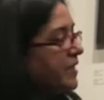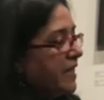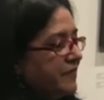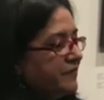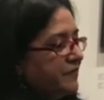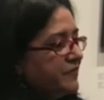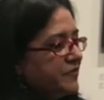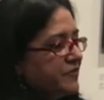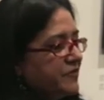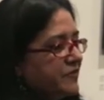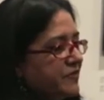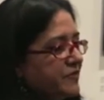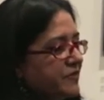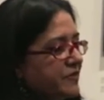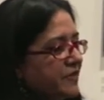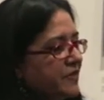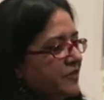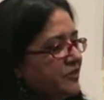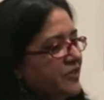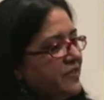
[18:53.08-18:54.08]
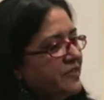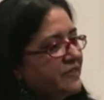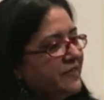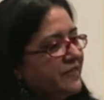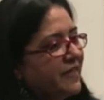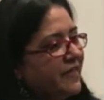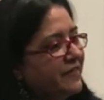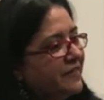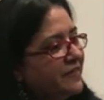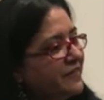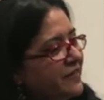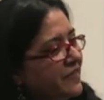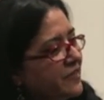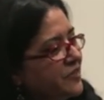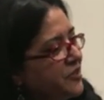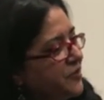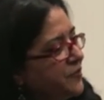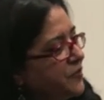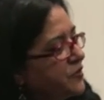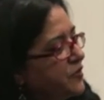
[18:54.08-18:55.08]
canvases she decided that
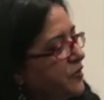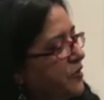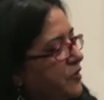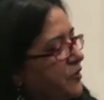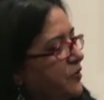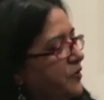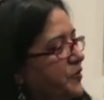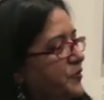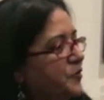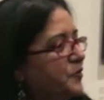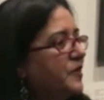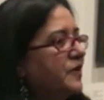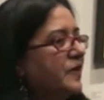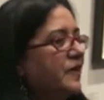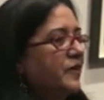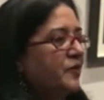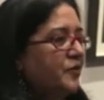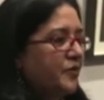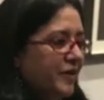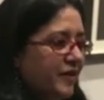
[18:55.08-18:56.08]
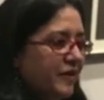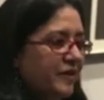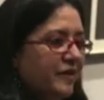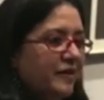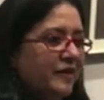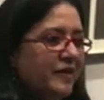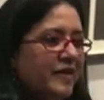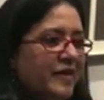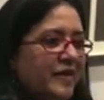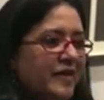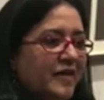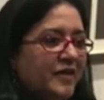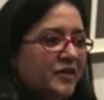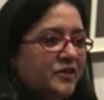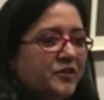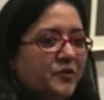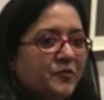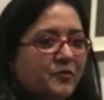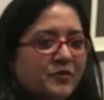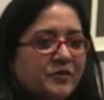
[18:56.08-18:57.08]
she was not going to work in oil
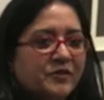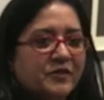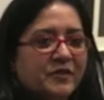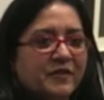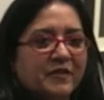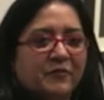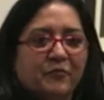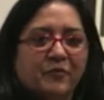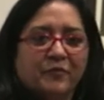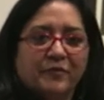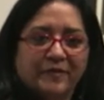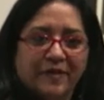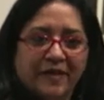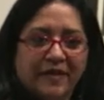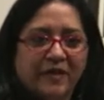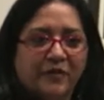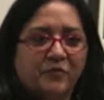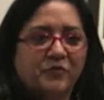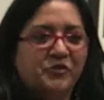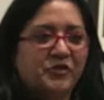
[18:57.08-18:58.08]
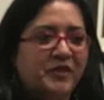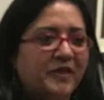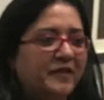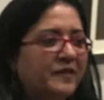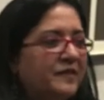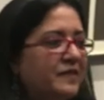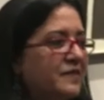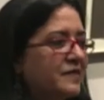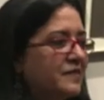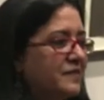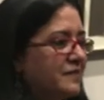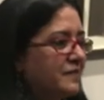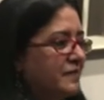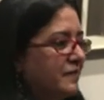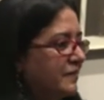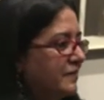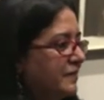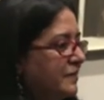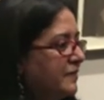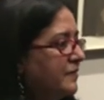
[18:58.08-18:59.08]
she was ready to shun this
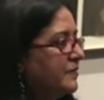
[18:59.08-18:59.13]
uh,